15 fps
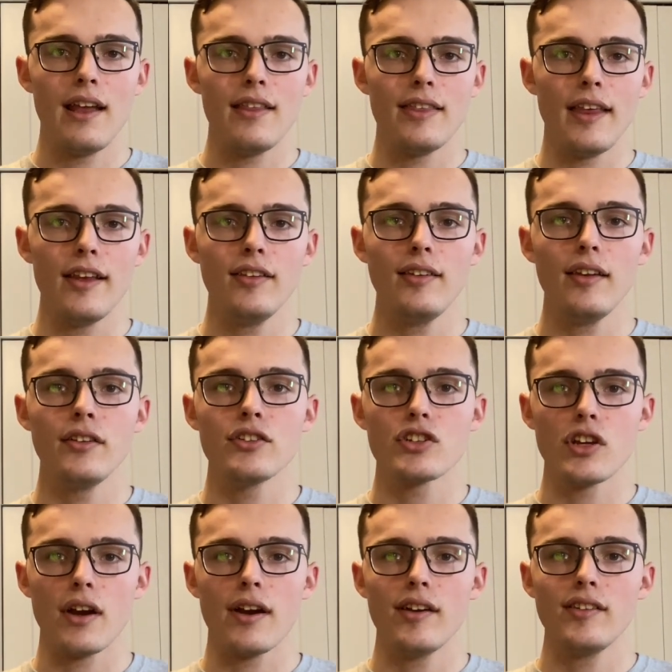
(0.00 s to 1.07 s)
This
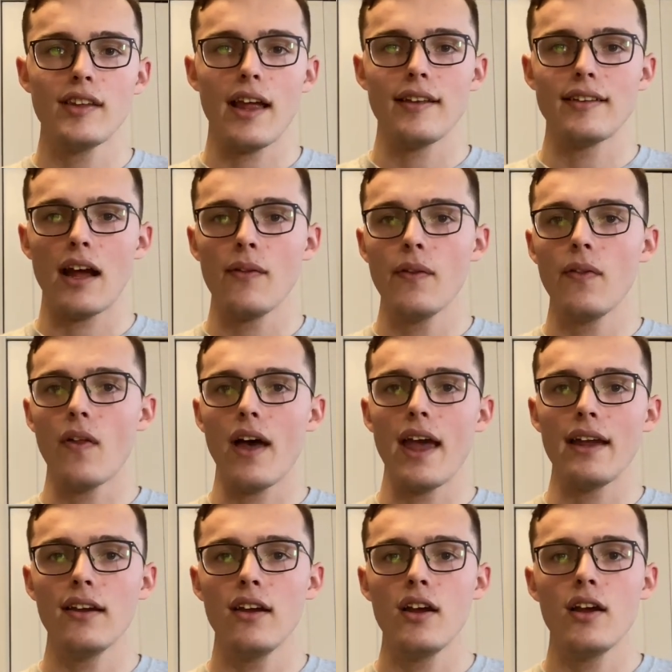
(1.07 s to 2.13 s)
ensures that down the
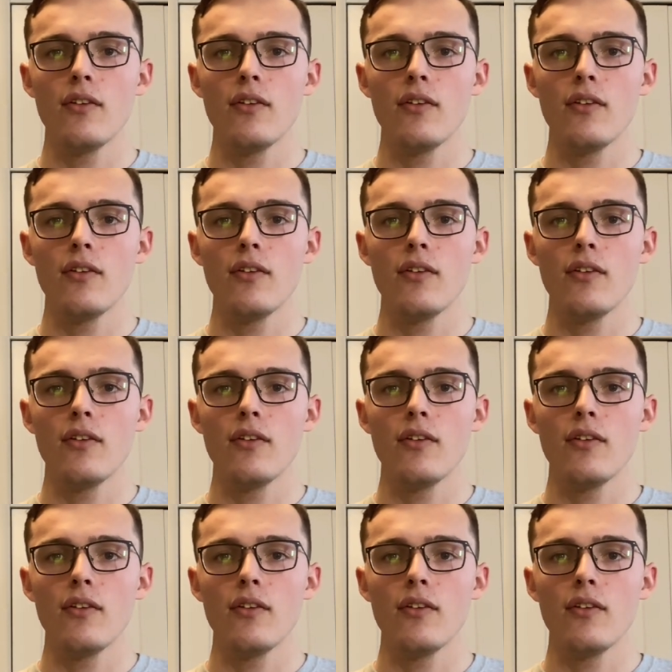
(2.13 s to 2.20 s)
line,